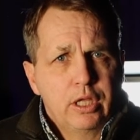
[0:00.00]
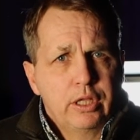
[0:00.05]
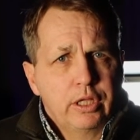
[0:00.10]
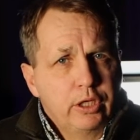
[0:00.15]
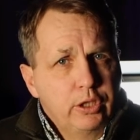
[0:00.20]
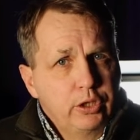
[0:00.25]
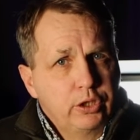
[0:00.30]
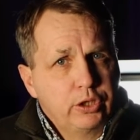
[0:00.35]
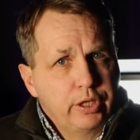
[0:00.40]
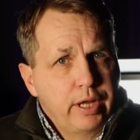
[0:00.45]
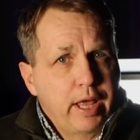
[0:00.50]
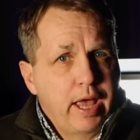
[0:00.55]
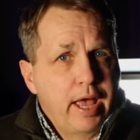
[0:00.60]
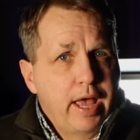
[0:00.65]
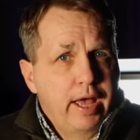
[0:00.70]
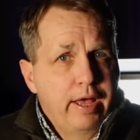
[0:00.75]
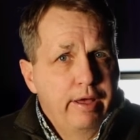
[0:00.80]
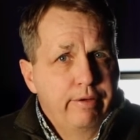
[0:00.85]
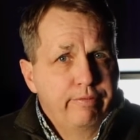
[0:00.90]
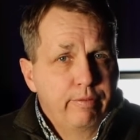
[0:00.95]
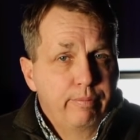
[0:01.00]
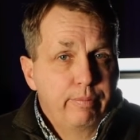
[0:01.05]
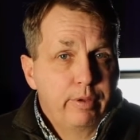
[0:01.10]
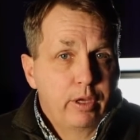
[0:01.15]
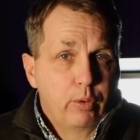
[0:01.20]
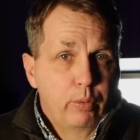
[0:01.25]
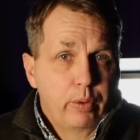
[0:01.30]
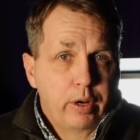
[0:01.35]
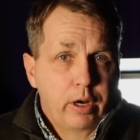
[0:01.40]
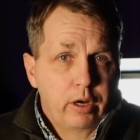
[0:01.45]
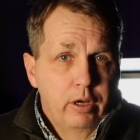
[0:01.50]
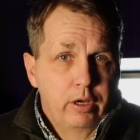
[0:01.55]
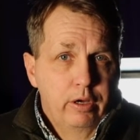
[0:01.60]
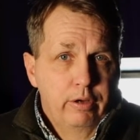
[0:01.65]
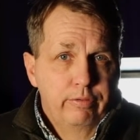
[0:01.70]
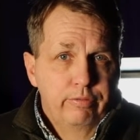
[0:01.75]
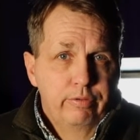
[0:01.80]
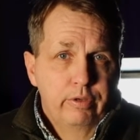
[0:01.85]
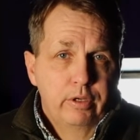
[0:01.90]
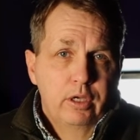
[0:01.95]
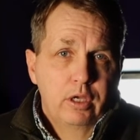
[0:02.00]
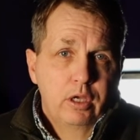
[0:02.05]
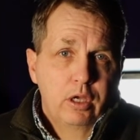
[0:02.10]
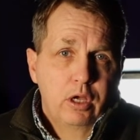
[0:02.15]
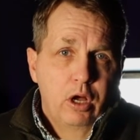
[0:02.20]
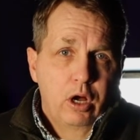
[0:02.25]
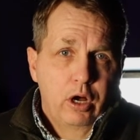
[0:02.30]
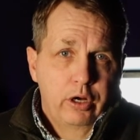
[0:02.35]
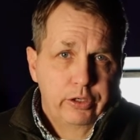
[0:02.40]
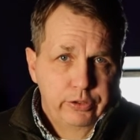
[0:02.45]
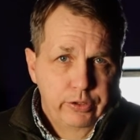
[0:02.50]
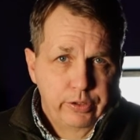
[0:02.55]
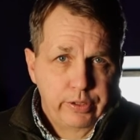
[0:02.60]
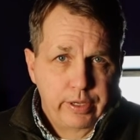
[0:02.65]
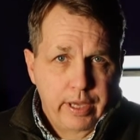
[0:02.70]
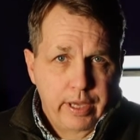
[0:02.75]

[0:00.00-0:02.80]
that you should have and be aware of on your